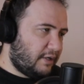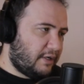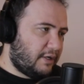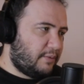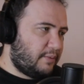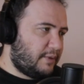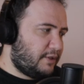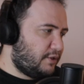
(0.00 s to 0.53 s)
how
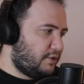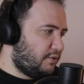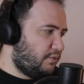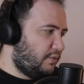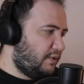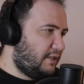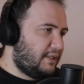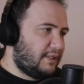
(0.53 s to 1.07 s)
much
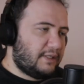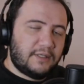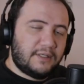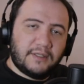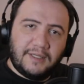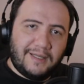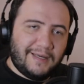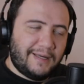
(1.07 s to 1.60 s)
we can
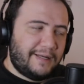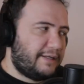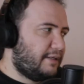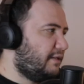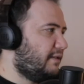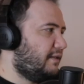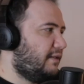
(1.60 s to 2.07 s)
get,